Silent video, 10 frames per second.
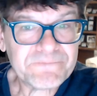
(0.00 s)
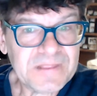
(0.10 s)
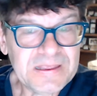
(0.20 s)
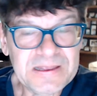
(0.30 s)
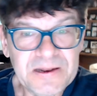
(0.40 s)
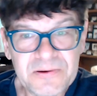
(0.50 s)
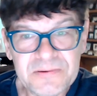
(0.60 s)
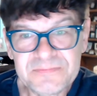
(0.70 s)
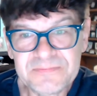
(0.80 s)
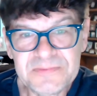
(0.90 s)
you
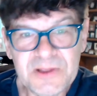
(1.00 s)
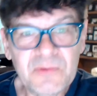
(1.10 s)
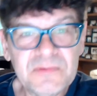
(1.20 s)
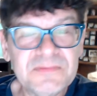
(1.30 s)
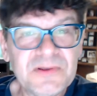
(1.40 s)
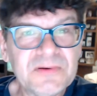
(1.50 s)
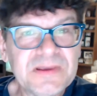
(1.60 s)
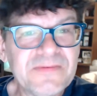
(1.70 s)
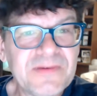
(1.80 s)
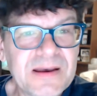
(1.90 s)
know, don't, don't
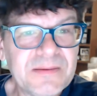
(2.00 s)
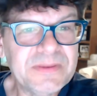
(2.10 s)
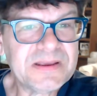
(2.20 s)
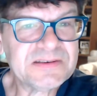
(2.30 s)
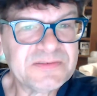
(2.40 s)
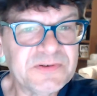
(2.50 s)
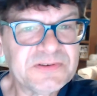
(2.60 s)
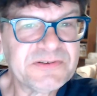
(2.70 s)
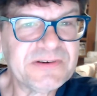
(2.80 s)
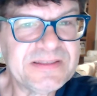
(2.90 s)
give up, because
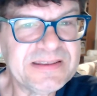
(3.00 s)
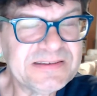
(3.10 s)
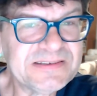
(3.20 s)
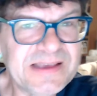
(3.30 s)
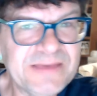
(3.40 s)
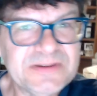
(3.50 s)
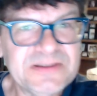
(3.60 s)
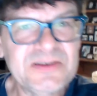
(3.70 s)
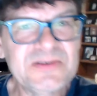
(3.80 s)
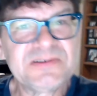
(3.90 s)
First Corinthians seven
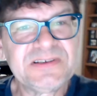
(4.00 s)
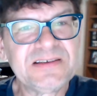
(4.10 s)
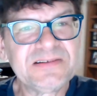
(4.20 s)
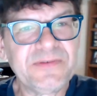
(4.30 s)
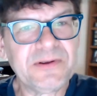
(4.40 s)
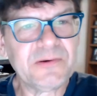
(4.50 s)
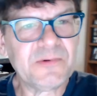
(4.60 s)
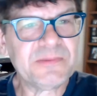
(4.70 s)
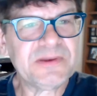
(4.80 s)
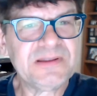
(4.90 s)
two says if you're a
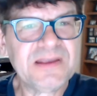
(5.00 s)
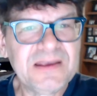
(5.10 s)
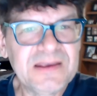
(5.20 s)
woman,